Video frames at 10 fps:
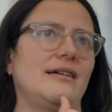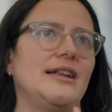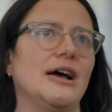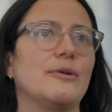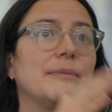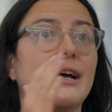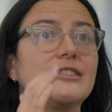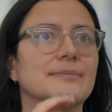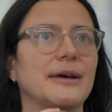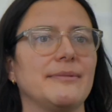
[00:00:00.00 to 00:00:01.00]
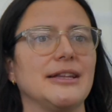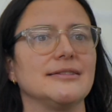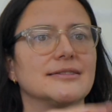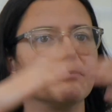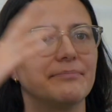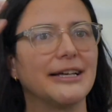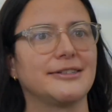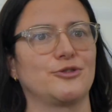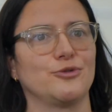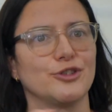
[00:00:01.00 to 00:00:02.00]
in our minds maybe these big
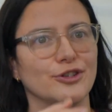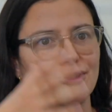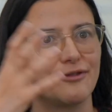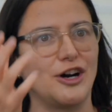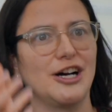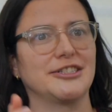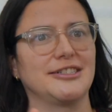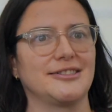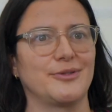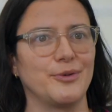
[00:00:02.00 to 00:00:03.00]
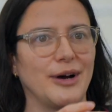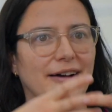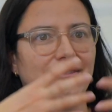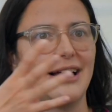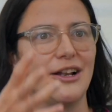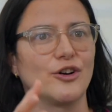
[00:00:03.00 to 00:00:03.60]
studios of artists who have a